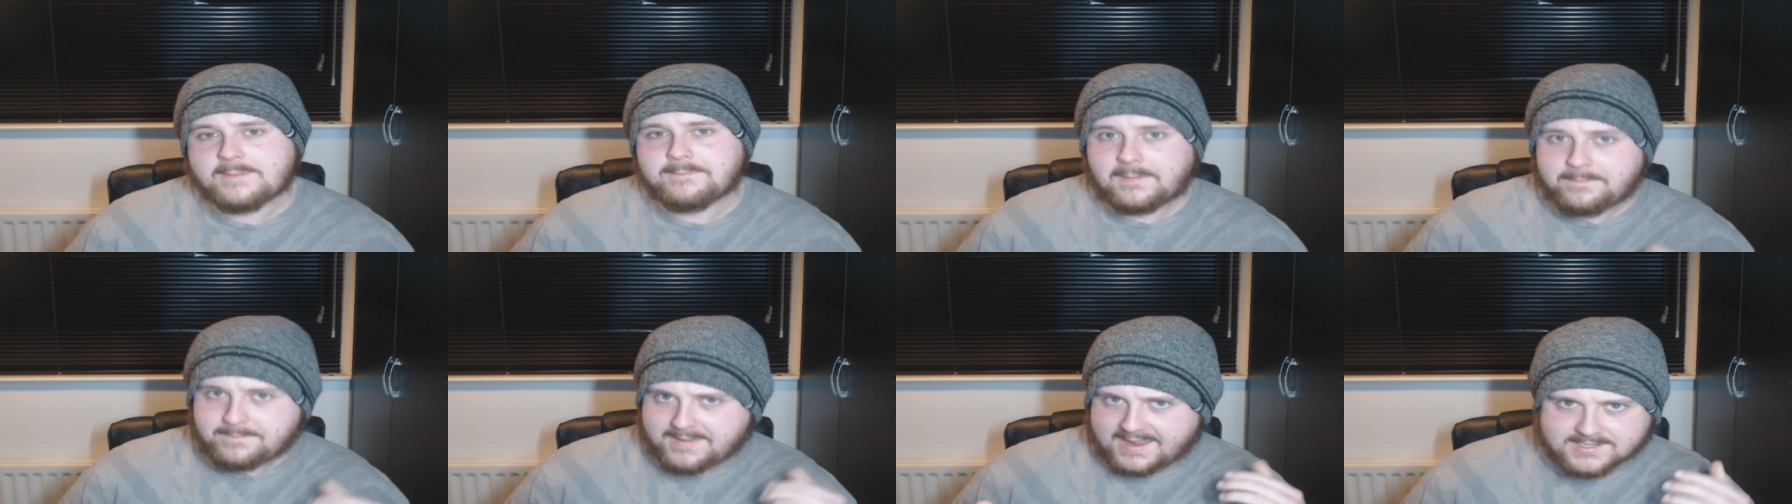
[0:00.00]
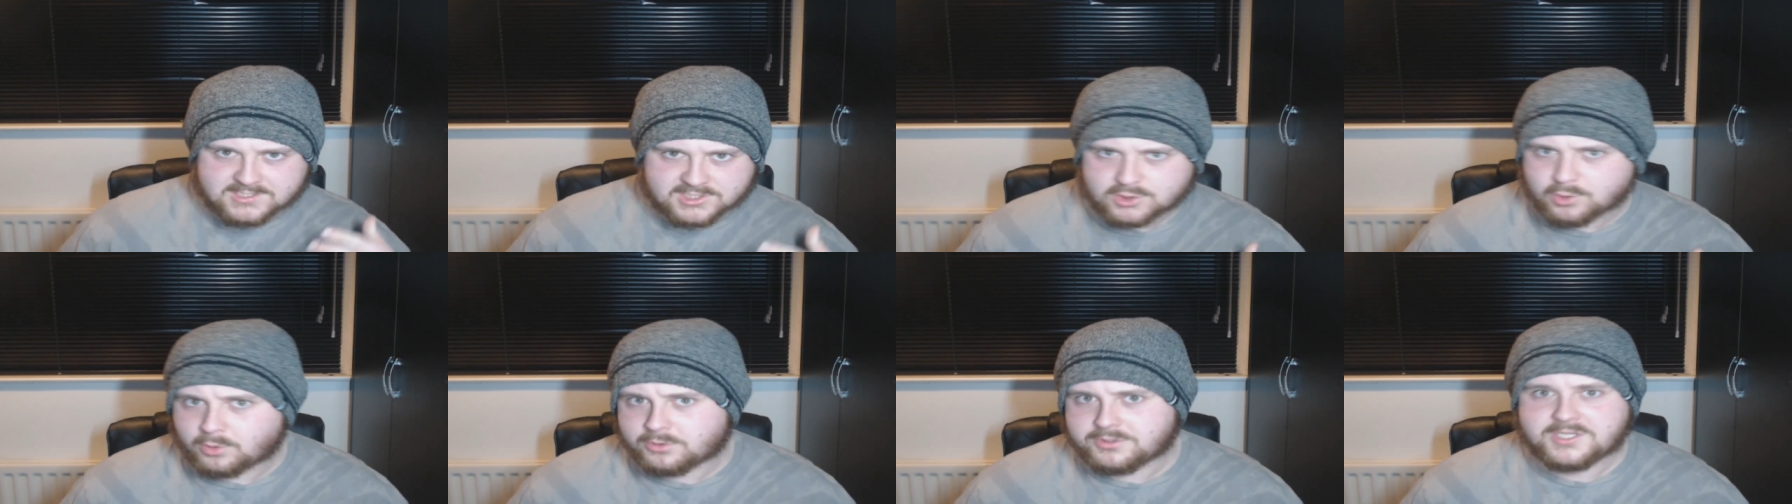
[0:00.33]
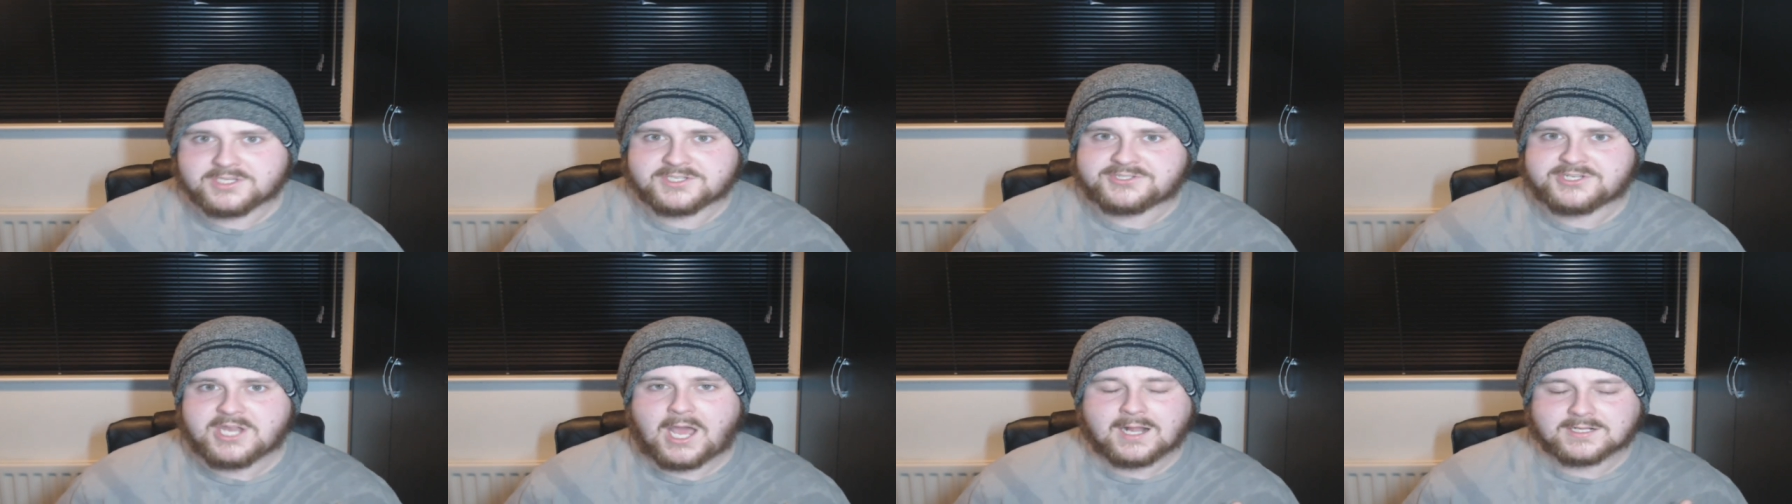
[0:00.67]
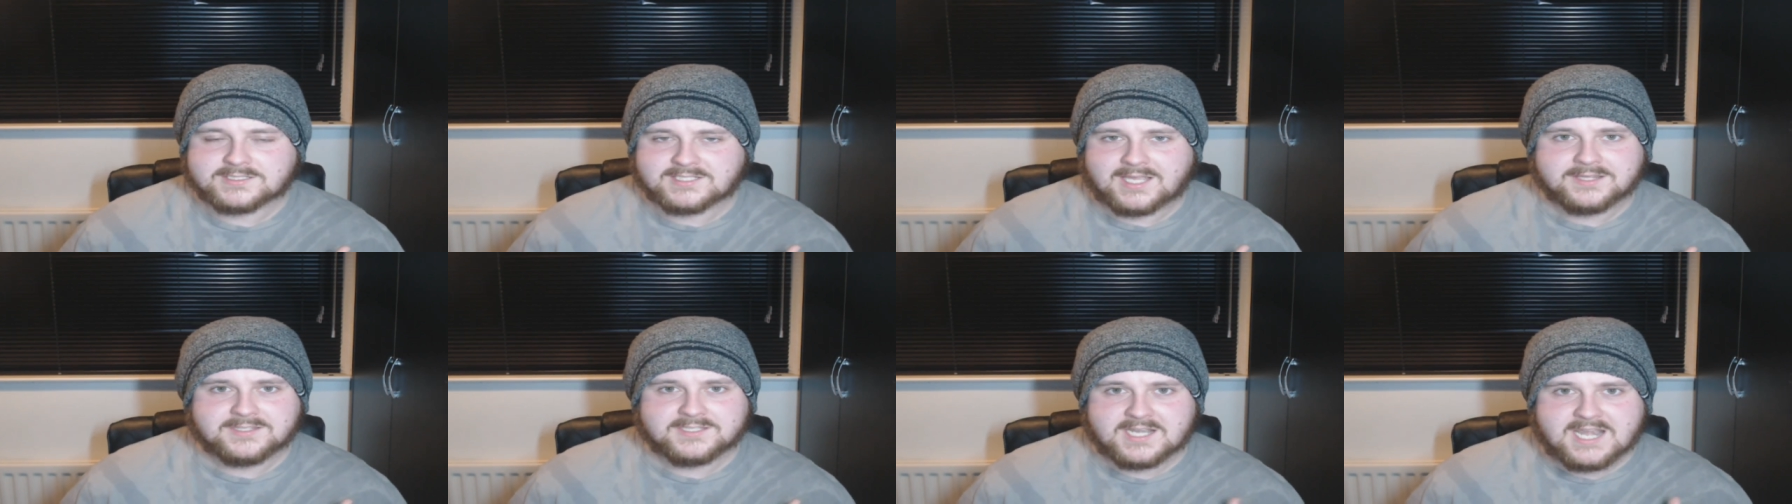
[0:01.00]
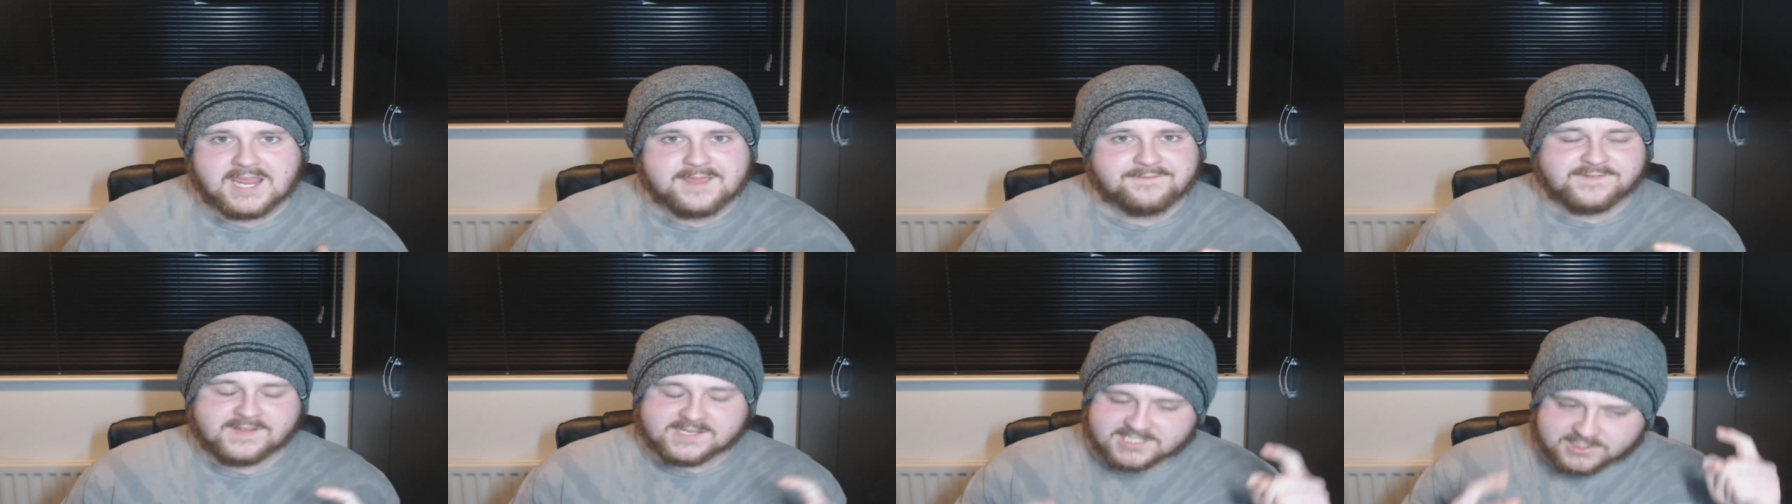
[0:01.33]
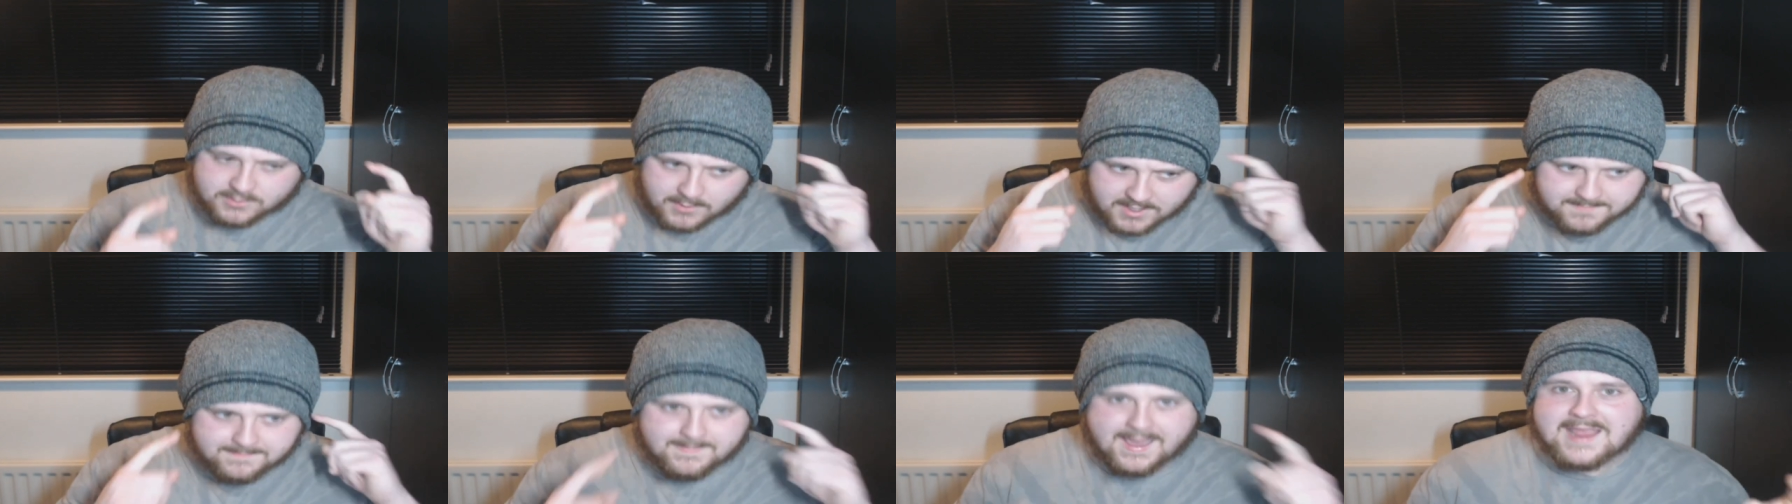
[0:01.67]
but Ben Saunders ducked underneath it, so
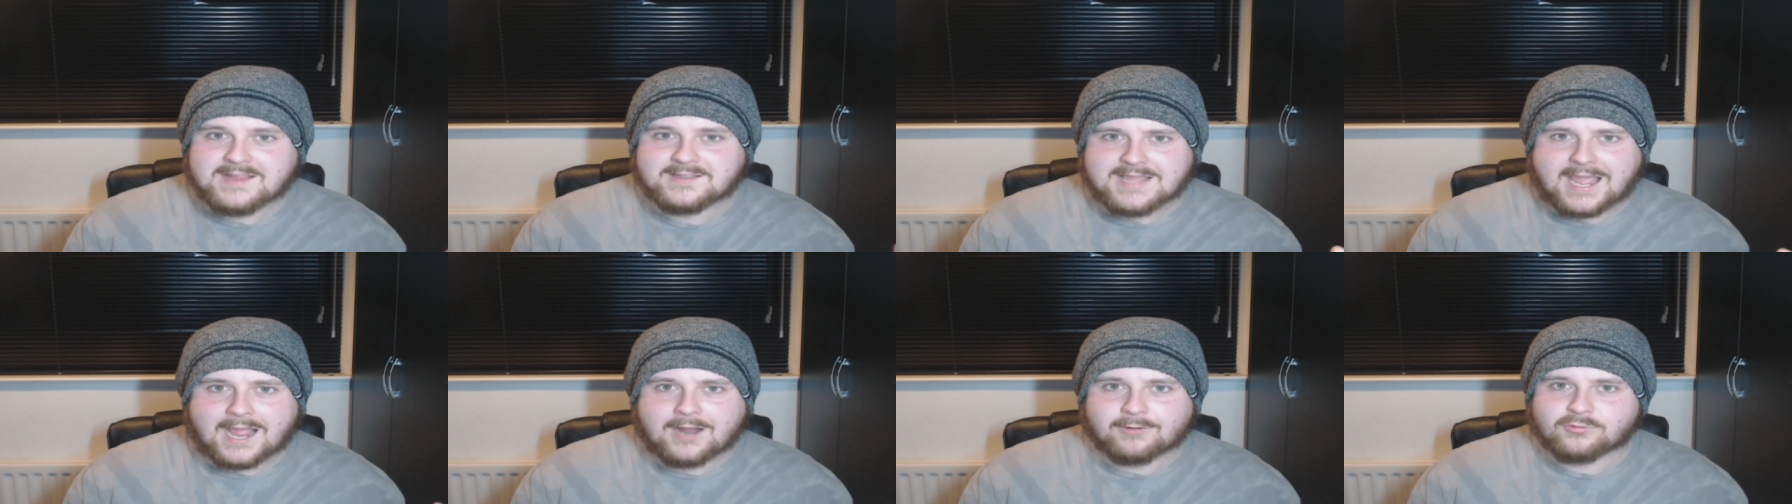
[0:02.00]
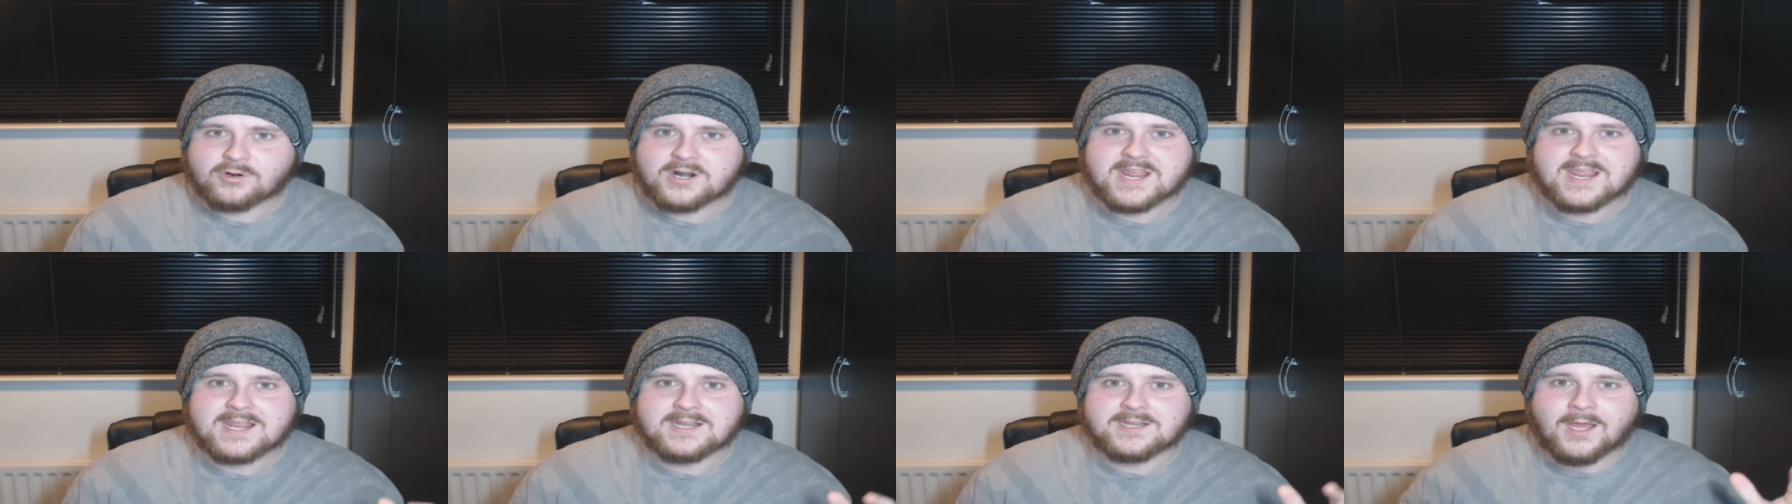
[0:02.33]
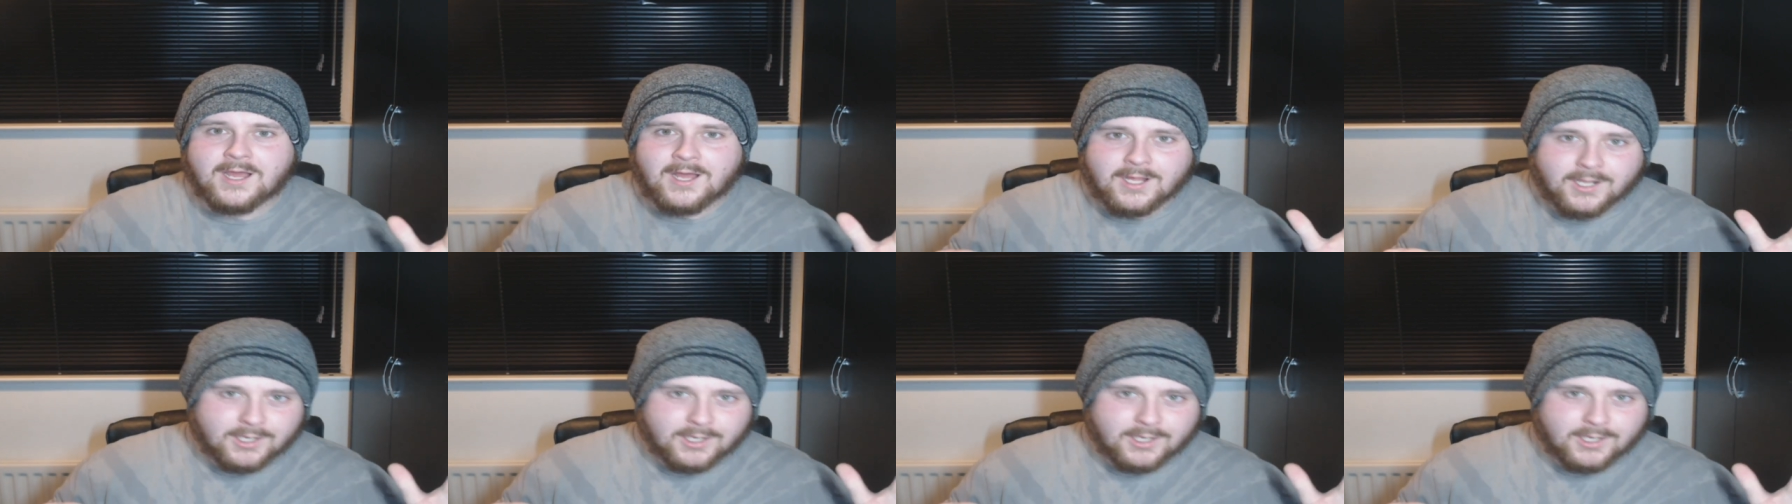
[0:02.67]
he made that read,